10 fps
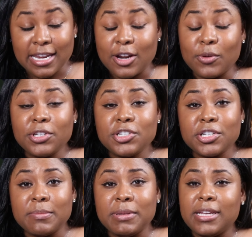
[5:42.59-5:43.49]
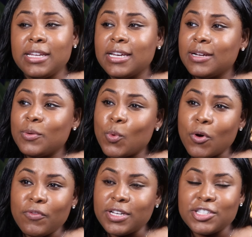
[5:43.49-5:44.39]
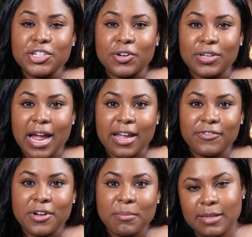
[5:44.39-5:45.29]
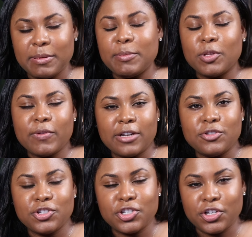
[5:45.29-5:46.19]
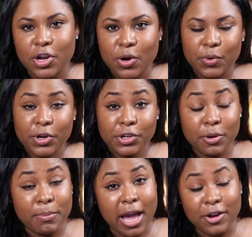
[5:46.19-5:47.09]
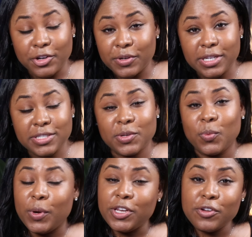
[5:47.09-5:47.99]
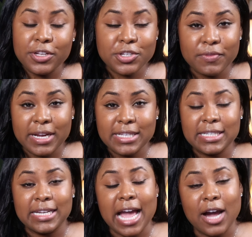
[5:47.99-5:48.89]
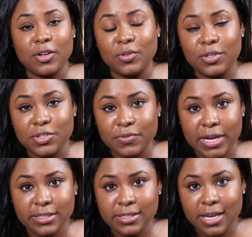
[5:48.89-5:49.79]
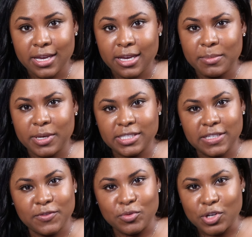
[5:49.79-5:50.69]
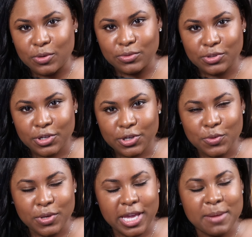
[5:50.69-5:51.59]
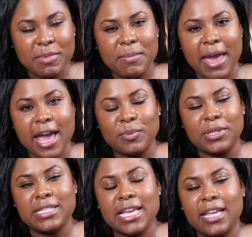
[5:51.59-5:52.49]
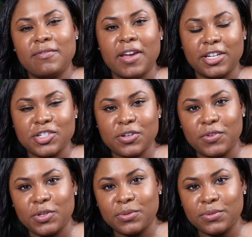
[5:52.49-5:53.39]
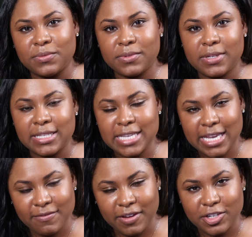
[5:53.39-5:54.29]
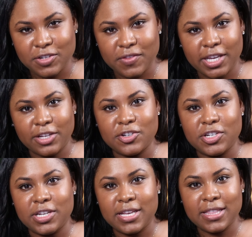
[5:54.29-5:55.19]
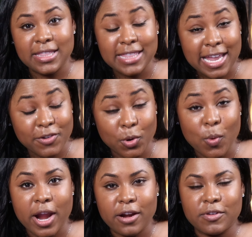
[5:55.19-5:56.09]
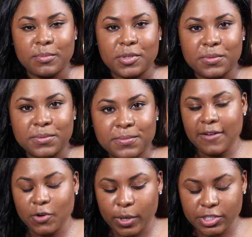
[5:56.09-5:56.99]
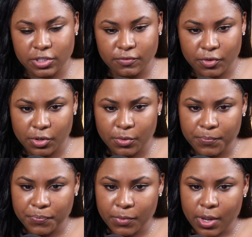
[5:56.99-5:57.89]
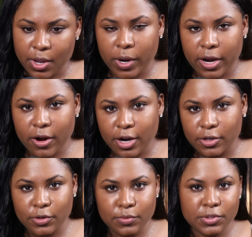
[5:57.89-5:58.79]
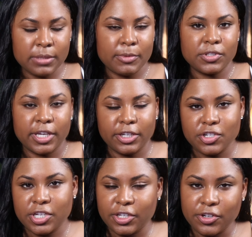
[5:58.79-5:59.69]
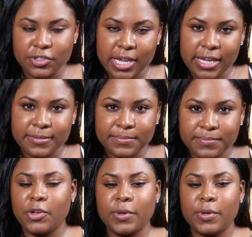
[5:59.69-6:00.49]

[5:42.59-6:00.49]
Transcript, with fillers: And not only should it be woven into your life, the people around you should know your boundaries, when you need to rest, and how you need to rest. Because if you don't, you can't be mad when they take advantage of you and take advantage of the energy that they require from you. I have a question for you. Where are you using the most energy in your day?